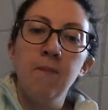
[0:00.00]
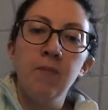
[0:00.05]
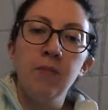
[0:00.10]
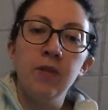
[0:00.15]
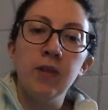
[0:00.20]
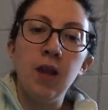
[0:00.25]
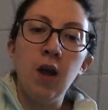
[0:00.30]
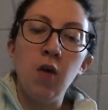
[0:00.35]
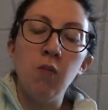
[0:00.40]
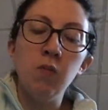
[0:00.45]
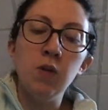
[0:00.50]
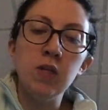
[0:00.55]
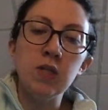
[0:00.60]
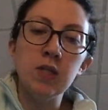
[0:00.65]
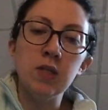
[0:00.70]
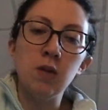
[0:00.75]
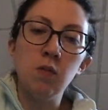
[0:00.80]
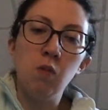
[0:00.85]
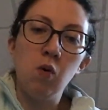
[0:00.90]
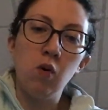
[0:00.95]
Now
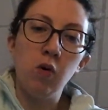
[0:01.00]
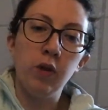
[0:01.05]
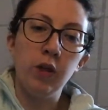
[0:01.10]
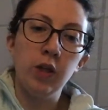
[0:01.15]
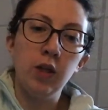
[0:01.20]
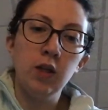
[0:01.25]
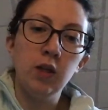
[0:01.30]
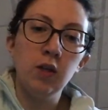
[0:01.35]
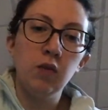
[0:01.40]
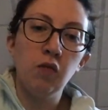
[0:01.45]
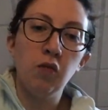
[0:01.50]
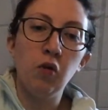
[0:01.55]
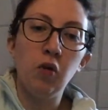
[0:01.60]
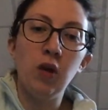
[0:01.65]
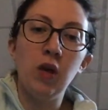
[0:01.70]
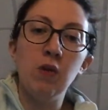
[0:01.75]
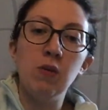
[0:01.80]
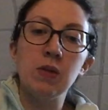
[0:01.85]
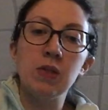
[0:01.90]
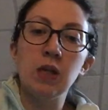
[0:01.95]
Mr. Morland, for
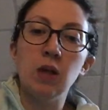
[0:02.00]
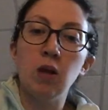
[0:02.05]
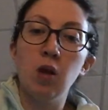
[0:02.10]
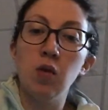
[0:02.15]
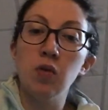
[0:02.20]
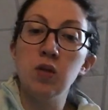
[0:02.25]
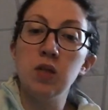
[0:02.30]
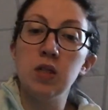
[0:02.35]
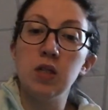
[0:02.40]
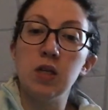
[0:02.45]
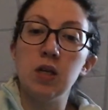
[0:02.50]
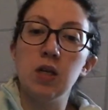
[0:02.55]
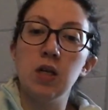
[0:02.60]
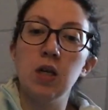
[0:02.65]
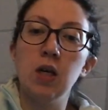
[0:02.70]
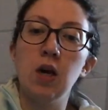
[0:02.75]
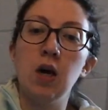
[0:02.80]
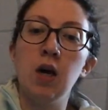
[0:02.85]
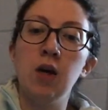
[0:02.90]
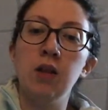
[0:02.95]
he was close to
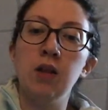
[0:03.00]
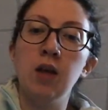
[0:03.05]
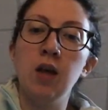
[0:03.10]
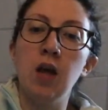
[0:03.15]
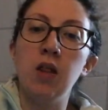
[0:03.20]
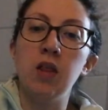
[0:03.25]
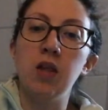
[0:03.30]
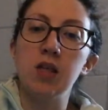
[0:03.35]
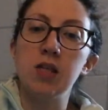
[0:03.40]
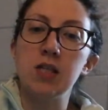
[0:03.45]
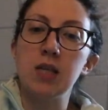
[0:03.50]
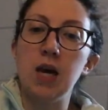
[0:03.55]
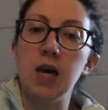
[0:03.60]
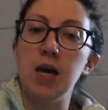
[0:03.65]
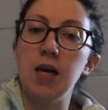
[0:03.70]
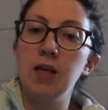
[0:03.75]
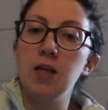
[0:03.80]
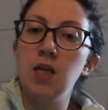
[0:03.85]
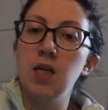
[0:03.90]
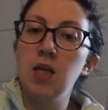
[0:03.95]
her on the other
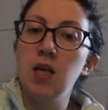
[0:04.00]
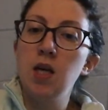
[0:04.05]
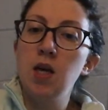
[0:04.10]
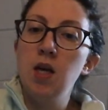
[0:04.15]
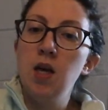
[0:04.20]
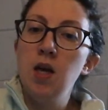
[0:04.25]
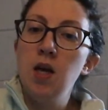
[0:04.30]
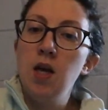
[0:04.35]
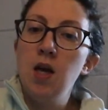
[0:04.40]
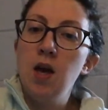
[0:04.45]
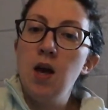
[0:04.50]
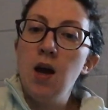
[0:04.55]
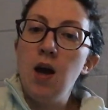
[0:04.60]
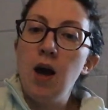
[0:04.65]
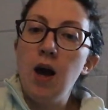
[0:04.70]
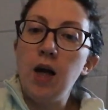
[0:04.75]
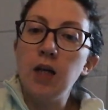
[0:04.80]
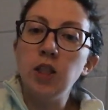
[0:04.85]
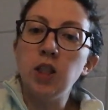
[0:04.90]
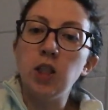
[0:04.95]
side,
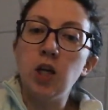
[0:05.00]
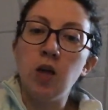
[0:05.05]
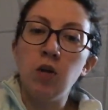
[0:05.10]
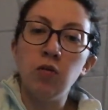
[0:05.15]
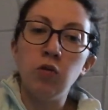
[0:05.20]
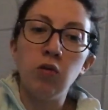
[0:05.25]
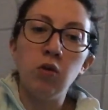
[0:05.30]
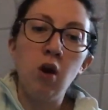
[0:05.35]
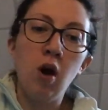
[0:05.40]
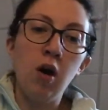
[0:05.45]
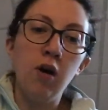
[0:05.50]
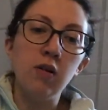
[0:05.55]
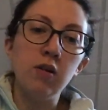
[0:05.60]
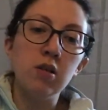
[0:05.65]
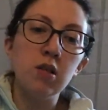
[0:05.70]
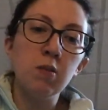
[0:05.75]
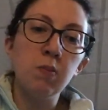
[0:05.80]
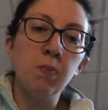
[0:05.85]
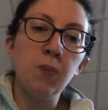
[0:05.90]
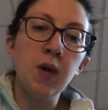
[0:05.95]
"I shall not
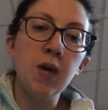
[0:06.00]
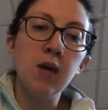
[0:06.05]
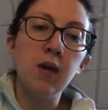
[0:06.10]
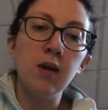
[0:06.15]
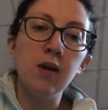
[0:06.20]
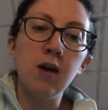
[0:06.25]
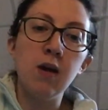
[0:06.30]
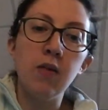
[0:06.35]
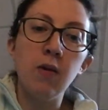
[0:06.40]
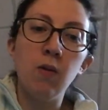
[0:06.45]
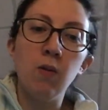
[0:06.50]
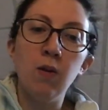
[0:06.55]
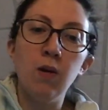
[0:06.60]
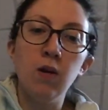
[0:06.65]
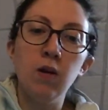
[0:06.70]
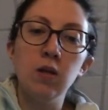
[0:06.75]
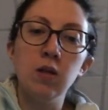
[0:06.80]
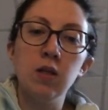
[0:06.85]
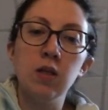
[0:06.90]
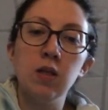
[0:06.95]
speak another
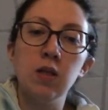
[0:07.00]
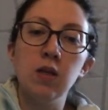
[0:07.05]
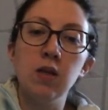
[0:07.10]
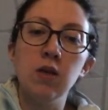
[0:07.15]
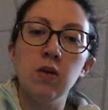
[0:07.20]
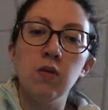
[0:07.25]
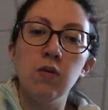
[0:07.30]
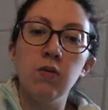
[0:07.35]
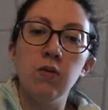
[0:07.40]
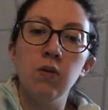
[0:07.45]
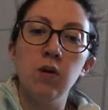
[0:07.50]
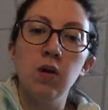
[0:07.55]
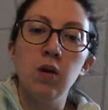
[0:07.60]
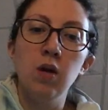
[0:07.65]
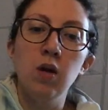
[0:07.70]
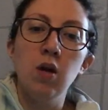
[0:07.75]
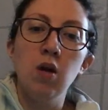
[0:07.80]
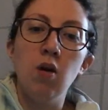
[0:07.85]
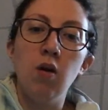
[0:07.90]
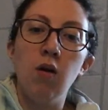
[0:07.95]
word to you
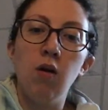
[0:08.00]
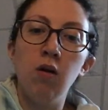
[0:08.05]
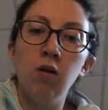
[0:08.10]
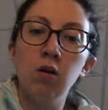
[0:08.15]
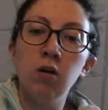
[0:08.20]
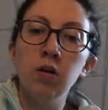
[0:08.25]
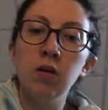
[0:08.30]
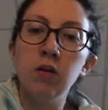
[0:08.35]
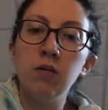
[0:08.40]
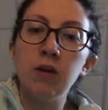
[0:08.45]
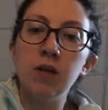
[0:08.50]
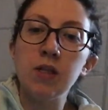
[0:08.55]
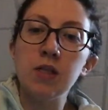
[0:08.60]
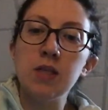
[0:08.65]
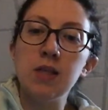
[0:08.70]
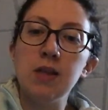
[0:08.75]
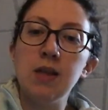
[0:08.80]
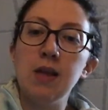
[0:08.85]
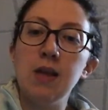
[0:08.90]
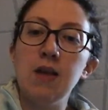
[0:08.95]
all the
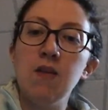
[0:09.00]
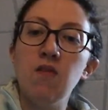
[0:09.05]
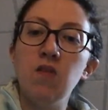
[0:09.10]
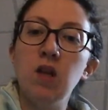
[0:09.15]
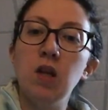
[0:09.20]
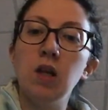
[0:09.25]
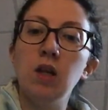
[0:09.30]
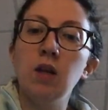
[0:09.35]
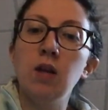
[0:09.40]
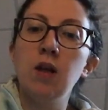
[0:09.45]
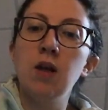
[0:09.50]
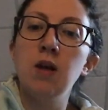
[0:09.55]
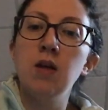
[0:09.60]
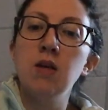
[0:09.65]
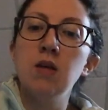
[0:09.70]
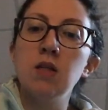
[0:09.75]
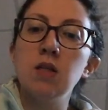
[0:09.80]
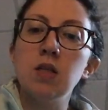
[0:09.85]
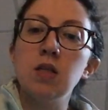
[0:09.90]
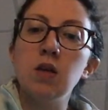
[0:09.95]
rest of the evening,
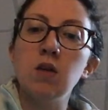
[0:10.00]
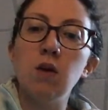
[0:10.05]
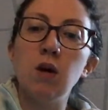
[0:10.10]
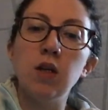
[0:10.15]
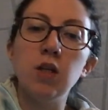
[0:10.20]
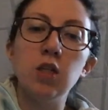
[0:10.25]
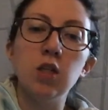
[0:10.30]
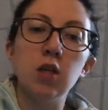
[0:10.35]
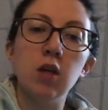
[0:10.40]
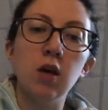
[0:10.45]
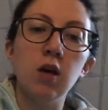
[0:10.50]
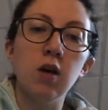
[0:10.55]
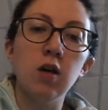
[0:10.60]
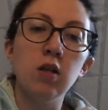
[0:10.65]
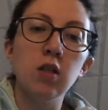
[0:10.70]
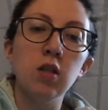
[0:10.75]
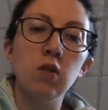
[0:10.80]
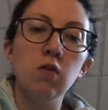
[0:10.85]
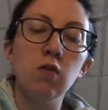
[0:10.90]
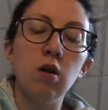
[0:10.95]
so I
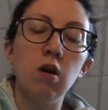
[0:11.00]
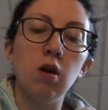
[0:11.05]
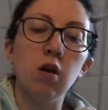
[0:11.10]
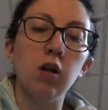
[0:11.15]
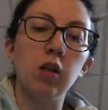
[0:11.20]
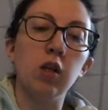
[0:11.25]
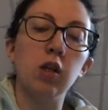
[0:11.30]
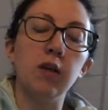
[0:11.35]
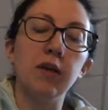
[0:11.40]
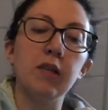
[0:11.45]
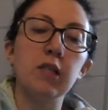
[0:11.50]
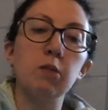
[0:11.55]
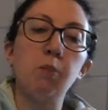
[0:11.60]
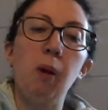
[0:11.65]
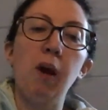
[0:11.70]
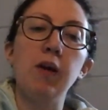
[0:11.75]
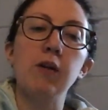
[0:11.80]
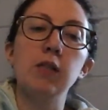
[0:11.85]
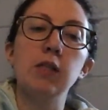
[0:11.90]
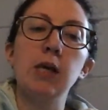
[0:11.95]
charge you not to
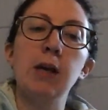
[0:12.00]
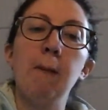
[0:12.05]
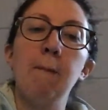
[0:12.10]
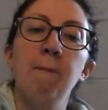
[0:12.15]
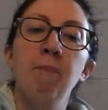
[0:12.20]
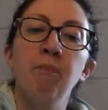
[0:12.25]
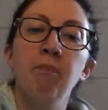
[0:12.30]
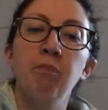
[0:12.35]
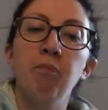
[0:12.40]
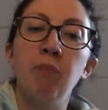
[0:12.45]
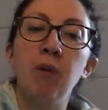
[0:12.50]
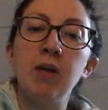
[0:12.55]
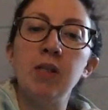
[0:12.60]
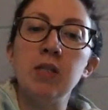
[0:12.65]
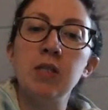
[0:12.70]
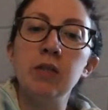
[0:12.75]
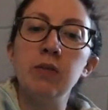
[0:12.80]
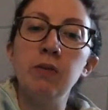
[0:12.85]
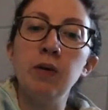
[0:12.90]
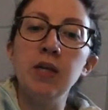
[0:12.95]
expect it. My
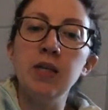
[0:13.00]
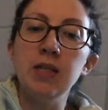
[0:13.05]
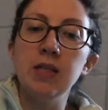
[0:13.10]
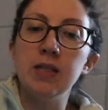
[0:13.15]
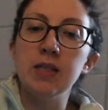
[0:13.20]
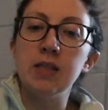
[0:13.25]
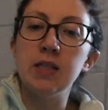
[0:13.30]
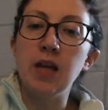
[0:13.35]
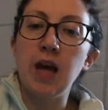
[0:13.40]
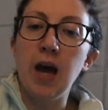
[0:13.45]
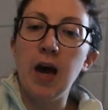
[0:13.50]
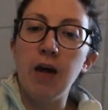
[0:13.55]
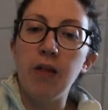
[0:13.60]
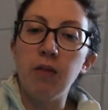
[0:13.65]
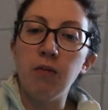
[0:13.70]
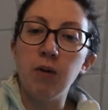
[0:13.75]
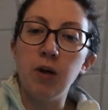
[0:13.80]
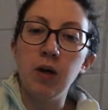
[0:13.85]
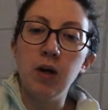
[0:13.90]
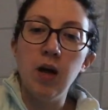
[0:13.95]
sweetest
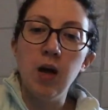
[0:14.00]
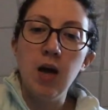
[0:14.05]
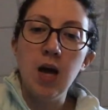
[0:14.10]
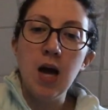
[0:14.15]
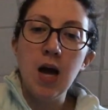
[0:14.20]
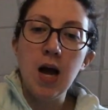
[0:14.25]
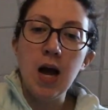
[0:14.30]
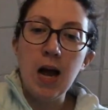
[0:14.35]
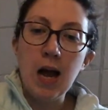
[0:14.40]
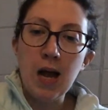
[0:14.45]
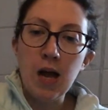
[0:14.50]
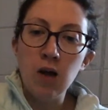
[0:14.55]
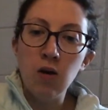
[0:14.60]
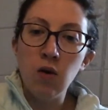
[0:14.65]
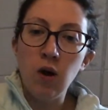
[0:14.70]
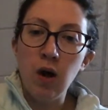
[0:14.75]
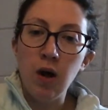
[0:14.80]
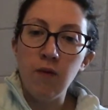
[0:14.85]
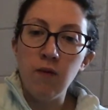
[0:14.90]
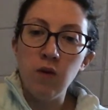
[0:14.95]
Catherine, how
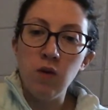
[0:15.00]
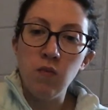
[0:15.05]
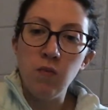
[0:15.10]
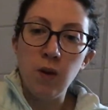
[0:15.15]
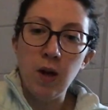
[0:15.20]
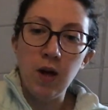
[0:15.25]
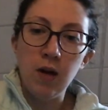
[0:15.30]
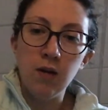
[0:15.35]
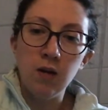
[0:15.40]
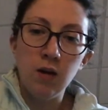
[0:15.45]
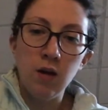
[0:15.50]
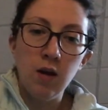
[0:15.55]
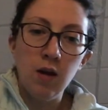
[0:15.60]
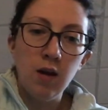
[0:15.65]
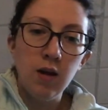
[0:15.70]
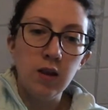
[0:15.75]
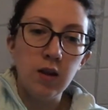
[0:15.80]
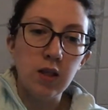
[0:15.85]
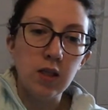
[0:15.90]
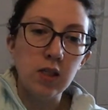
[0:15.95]
have you been
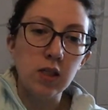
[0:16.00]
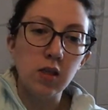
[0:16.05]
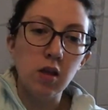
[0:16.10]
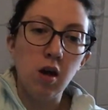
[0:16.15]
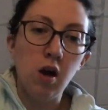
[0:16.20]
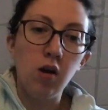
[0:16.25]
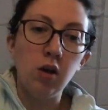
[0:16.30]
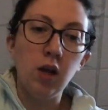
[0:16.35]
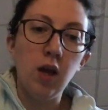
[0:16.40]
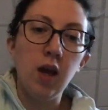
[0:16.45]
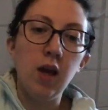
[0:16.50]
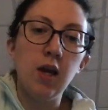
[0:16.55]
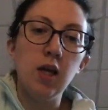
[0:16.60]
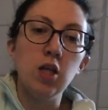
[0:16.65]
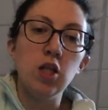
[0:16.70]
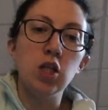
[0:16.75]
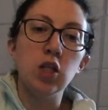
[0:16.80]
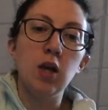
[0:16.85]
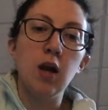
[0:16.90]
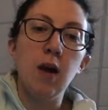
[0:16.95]
this long
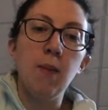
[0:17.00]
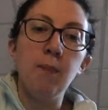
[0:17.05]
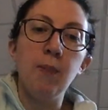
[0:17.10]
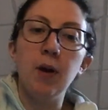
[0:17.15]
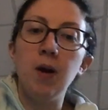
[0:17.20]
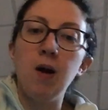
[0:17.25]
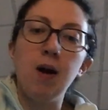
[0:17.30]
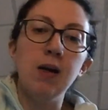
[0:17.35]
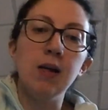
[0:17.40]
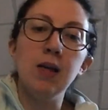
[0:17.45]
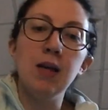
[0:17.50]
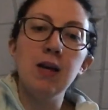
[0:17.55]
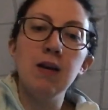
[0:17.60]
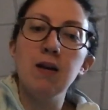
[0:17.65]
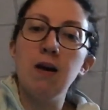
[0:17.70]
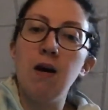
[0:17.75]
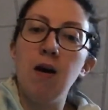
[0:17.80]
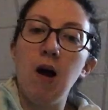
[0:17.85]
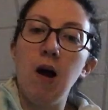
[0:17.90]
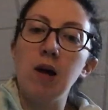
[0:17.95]
age? But I need
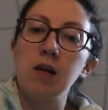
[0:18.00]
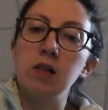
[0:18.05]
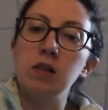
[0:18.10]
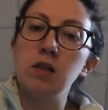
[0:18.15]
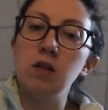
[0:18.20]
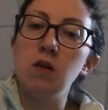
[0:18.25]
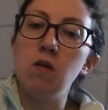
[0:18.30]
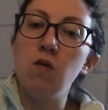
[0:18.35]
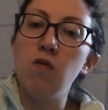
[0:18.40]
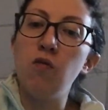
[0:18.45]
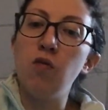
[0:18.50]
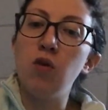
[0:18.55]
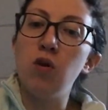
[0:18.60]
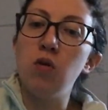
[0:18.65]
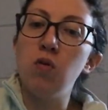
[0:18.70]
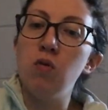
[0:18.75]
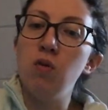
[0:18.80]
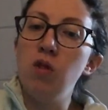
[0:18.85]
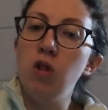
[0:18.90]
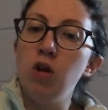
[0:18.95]
not ask you, for
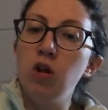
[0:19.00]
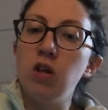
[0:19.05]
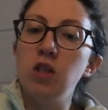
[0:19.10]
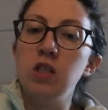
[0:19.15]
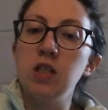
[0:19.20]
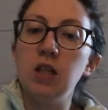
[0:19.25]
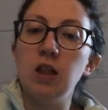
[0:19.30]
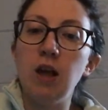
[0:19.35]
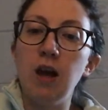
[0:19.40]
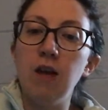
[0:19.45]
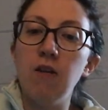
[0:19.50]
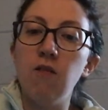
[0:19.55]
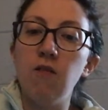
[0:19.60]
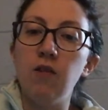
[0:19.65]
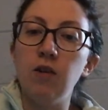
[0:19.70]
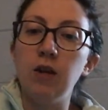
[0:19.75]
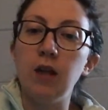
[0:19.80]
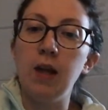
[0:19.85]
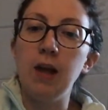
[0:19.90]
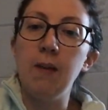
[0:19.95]
you look
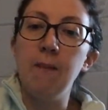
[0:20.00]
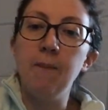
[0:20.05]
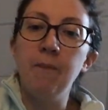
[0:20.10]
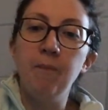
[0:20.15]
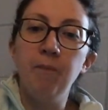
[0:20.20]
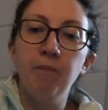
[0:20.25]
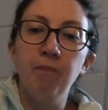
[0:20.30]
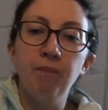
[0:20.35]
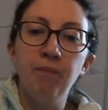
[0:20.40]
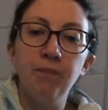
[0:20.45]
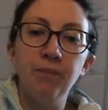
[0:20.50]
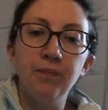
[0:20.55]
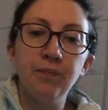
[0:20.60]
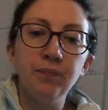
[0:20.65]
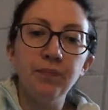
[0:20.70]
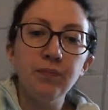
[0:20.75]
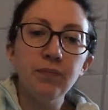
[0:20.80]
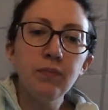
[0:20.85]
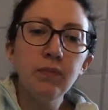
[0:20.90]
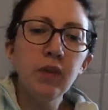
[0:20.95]
delightfully.
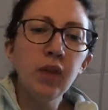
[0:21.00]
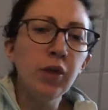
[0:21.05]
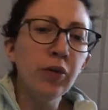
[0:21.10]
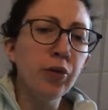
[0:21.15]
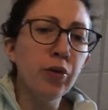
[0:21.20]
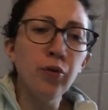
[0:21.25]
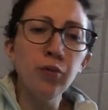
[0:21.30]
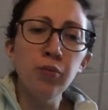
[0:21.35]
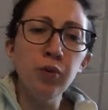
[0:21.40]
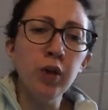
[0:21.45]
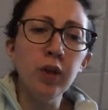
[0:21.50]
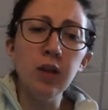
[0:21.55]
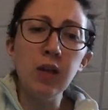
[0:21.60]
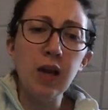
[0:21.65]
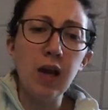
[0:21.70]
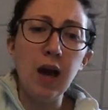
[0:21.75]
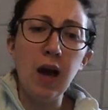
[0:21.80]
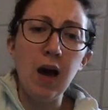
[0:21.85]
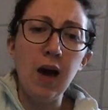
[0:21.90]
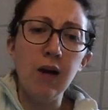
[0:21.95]
You really
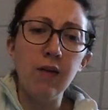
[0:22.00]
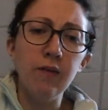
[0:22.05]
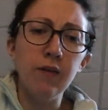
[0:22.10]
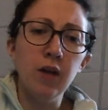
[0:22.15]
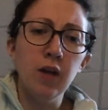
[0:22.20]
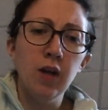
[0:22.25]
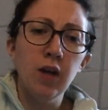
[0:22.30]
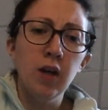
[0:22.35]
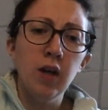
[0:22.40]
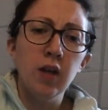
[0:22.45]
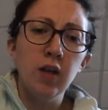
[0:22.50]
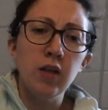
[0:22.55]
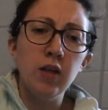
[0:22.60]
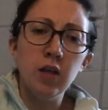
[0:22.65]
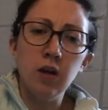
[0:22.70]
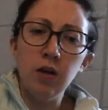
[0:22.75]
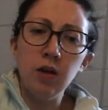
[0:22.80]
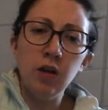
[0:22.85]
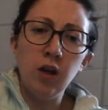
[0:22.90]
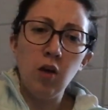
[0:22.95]
have
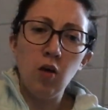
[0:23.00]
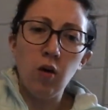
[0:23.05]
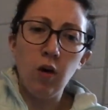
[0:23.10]
done your